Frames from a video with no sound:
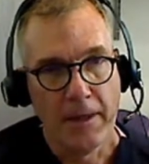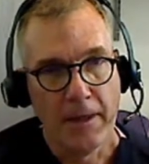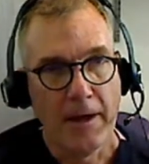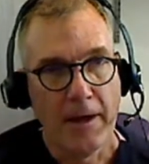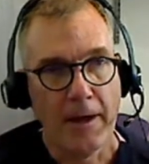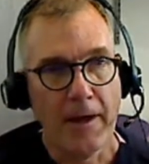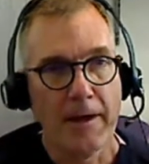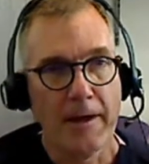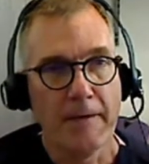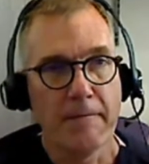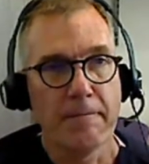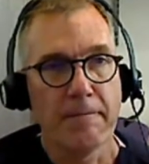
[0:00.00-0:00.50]

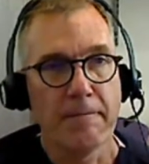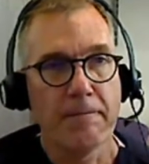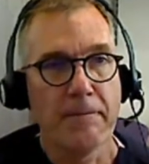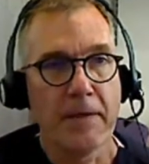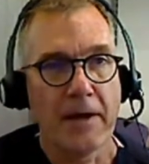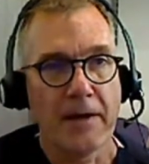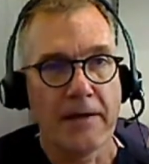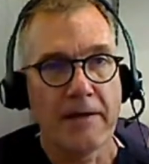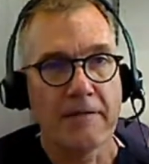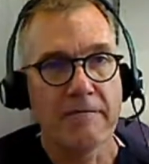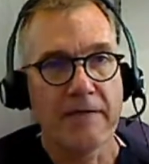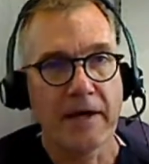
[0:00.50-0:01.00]
Um,
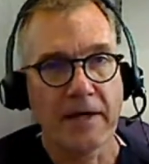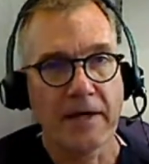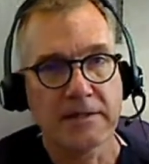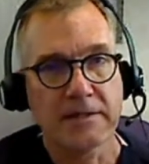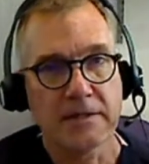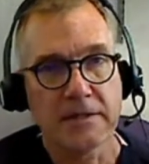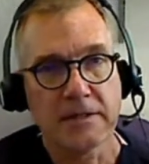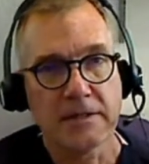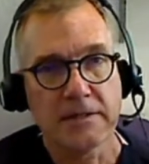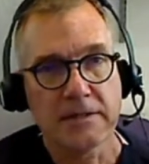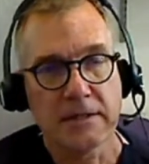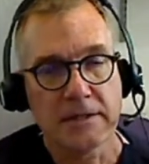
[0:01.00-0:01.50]
other
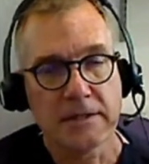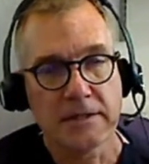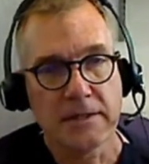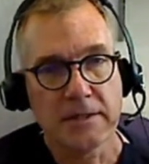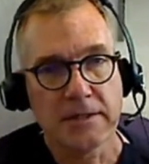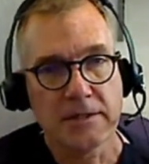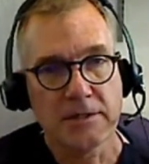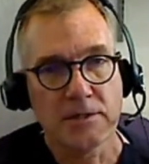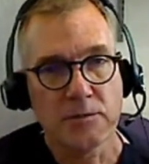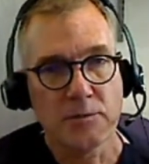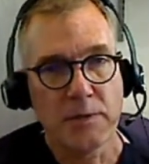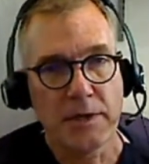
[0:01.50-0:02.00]
vaccines that
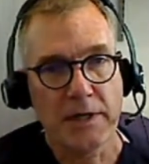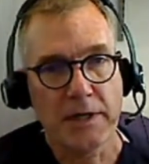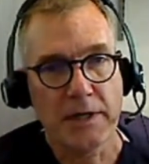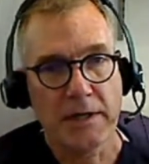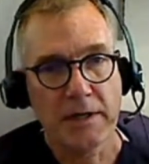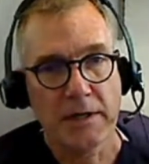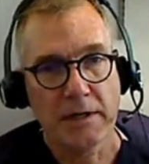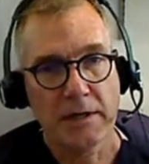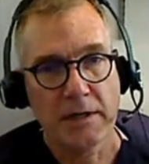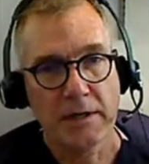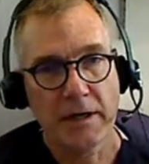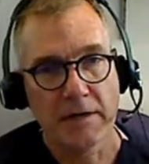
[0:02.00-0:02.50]
need to
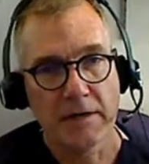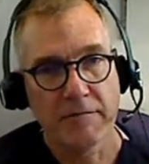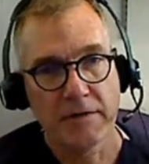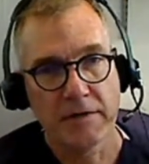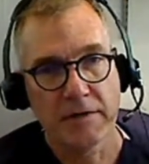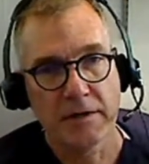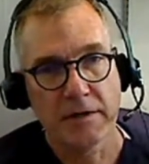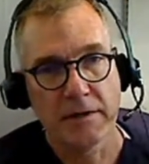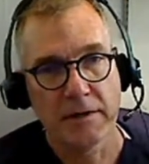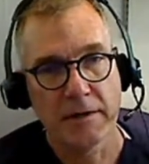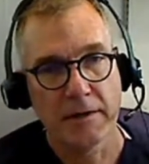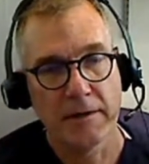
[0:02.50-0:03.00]
be
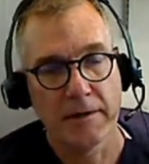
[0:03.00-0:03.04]
covered.